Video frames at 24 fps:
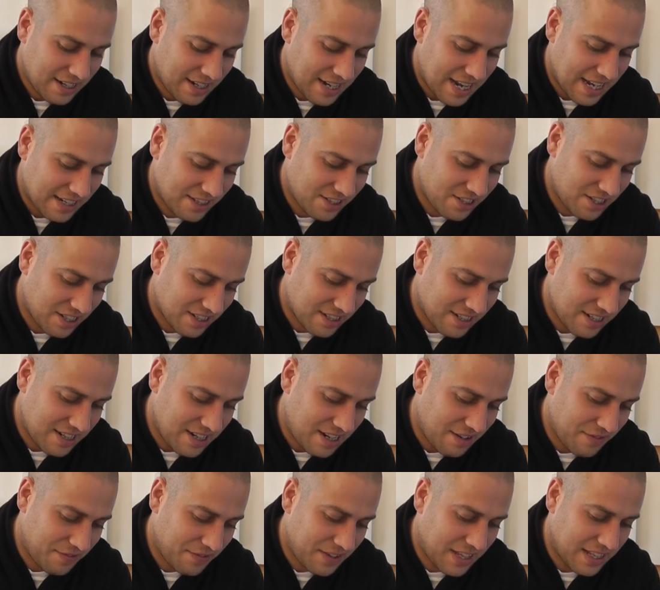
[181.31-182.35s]
Let's just
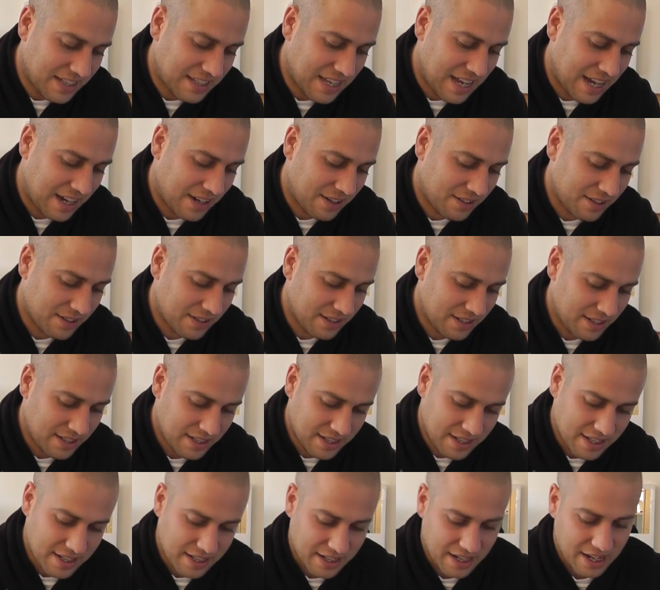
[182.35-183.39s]
lift this out
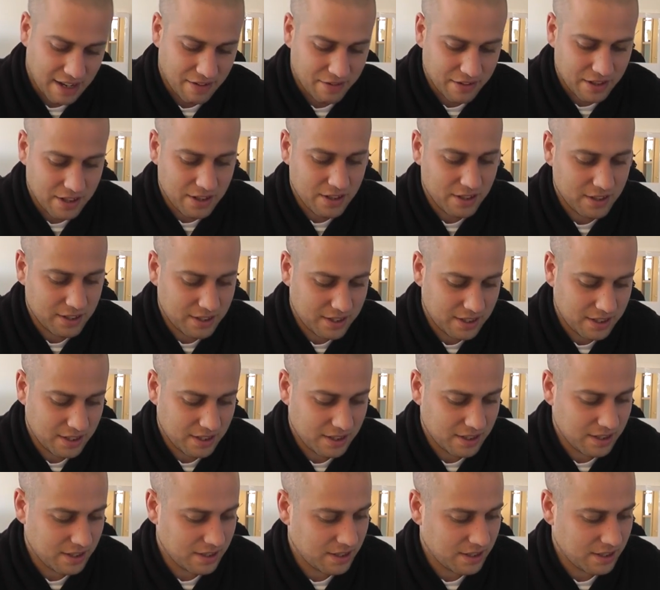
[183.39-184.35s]
and have a look.